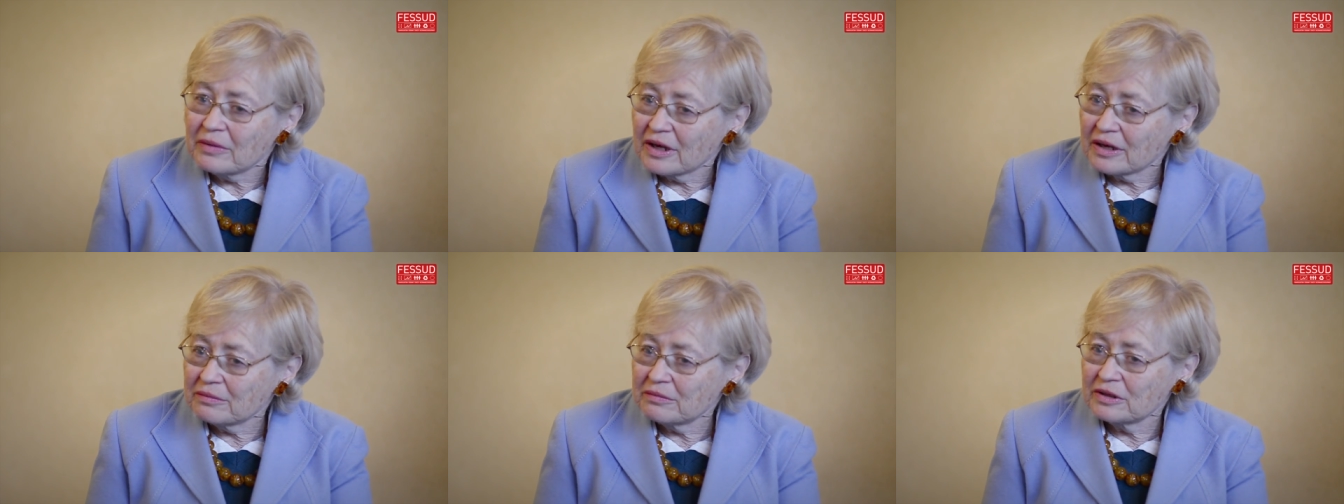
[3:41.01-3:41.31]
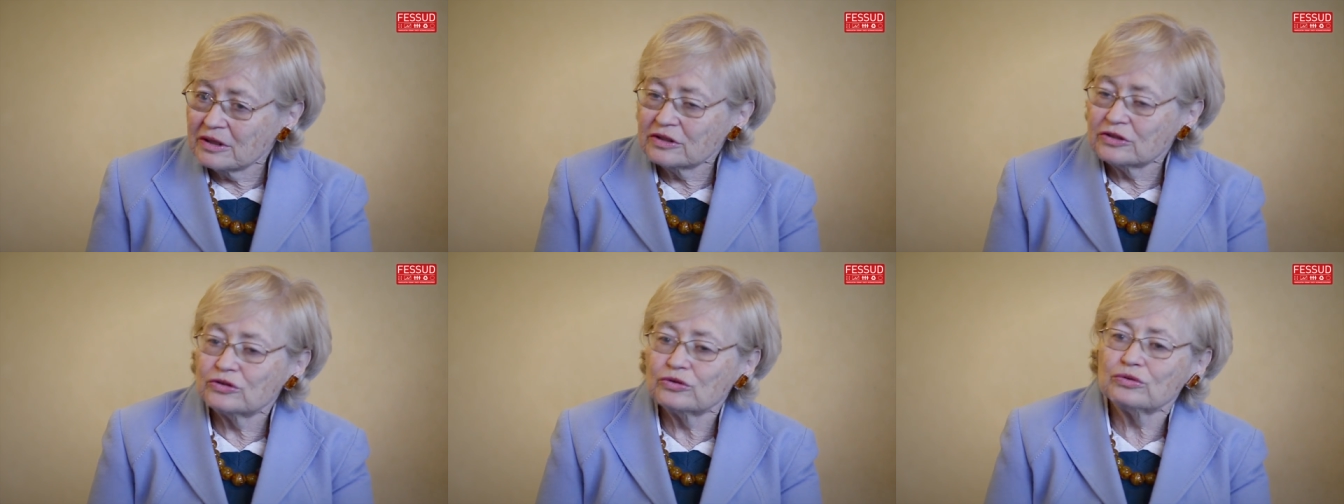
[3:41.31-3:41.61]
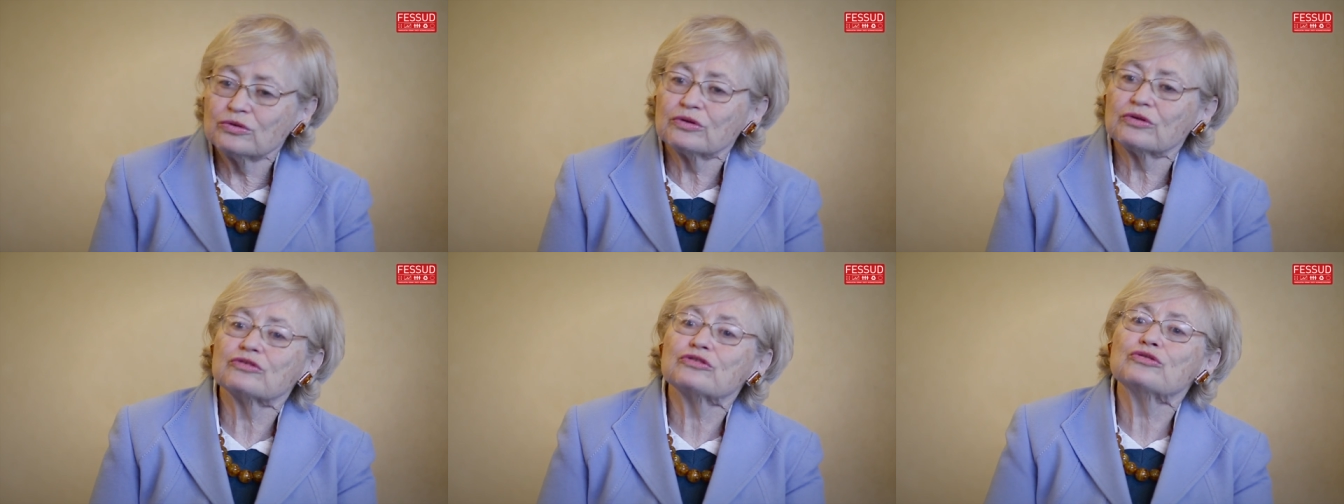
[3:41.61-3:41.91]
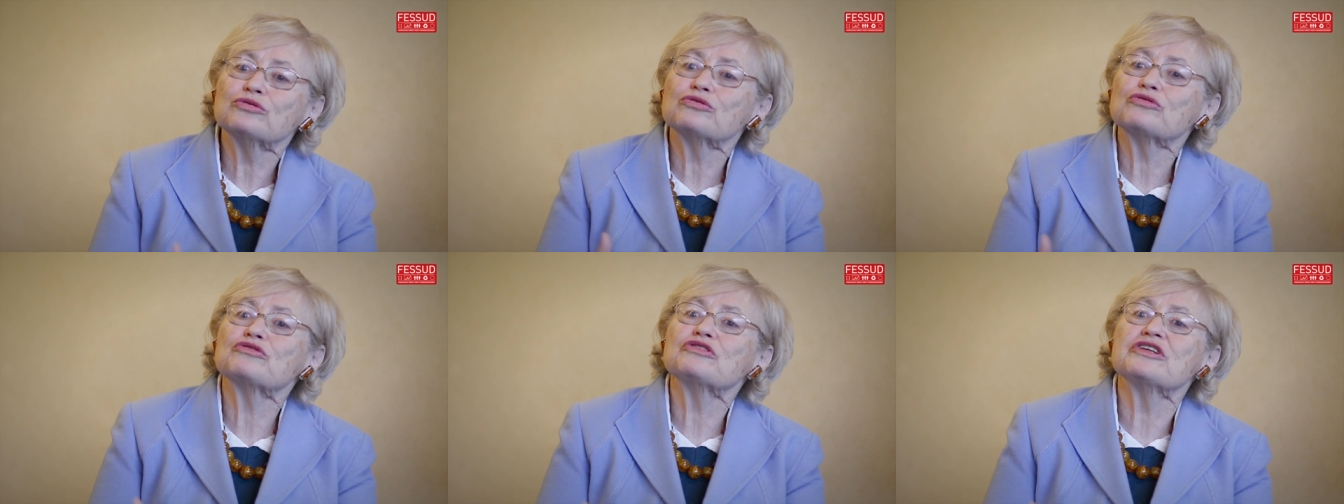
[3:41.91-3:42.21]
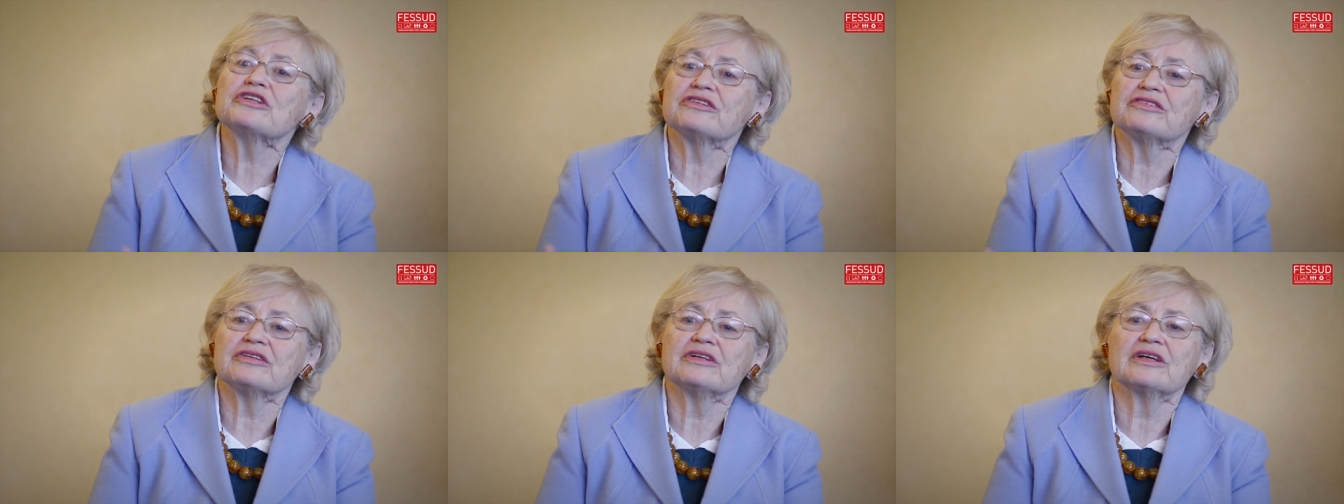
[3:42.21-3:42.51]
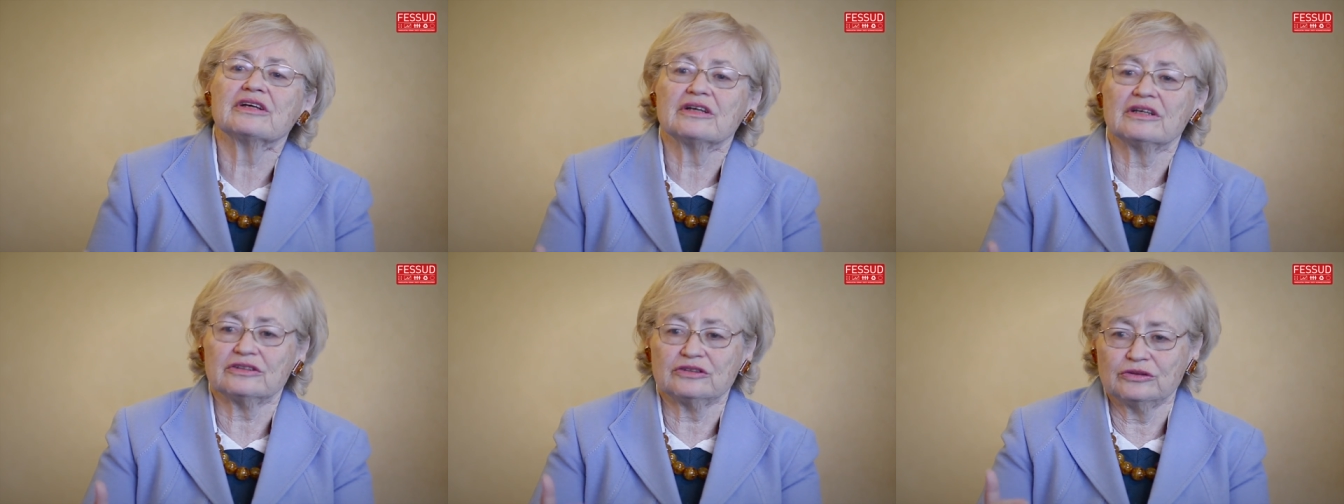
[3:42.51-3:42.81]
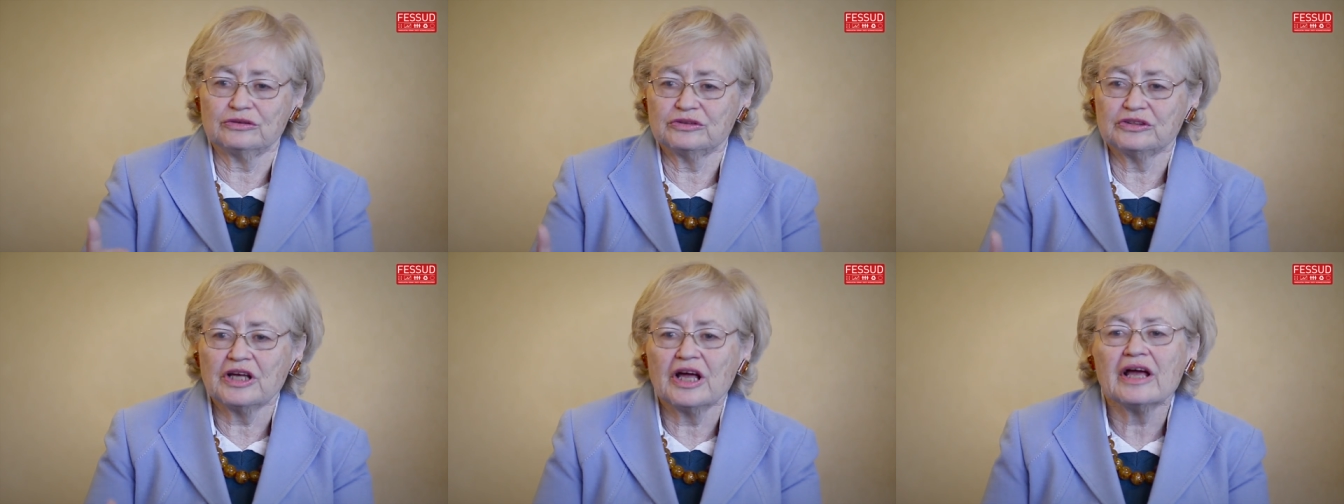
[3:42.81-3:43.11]
maybe, to, to rethink,
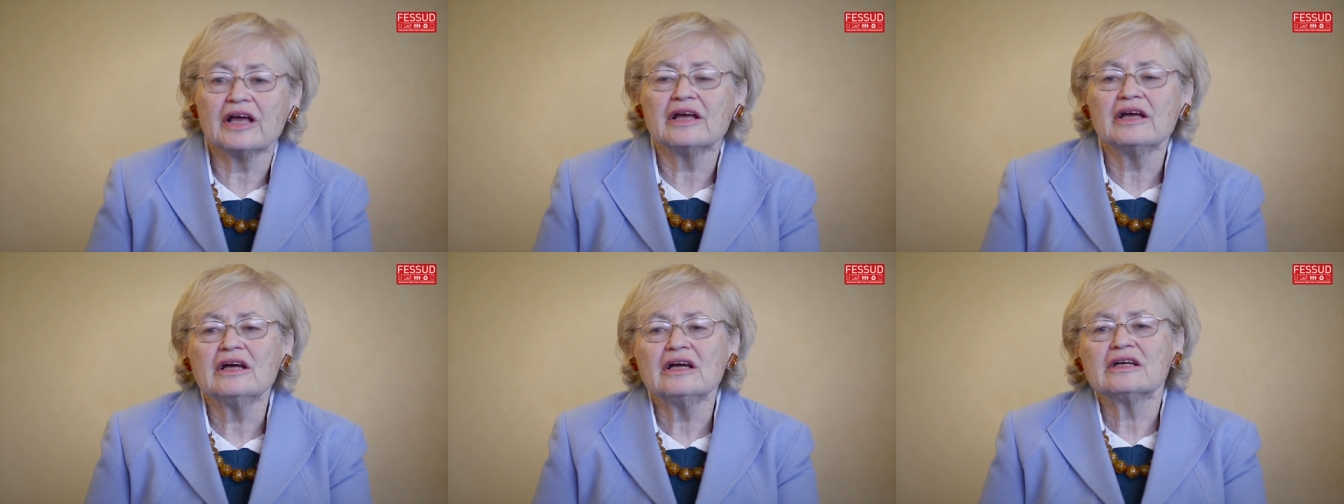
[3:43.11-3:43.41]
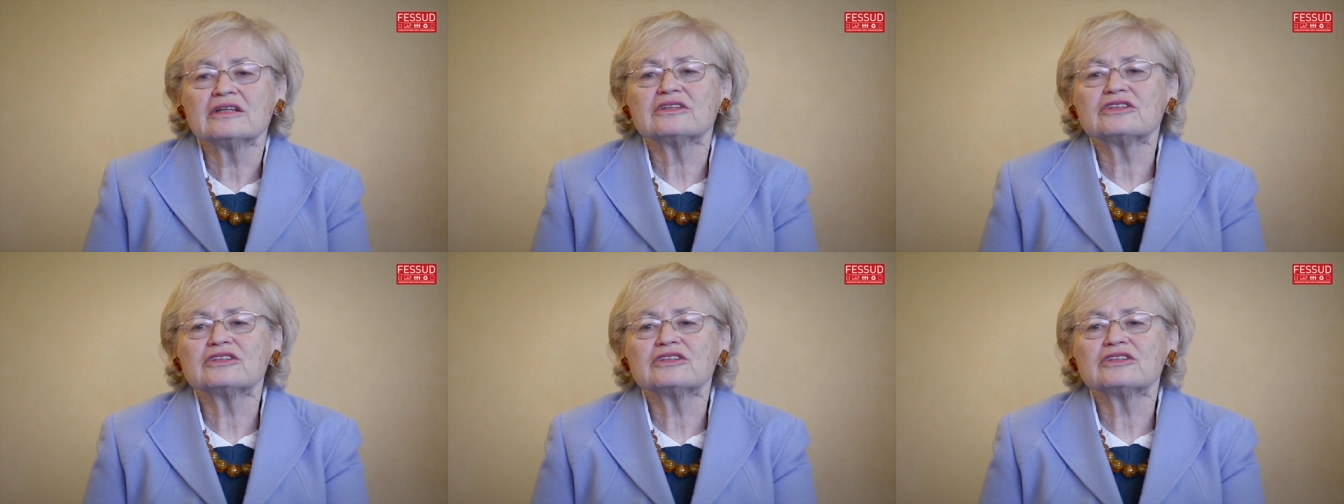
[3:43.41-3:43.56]
as you say,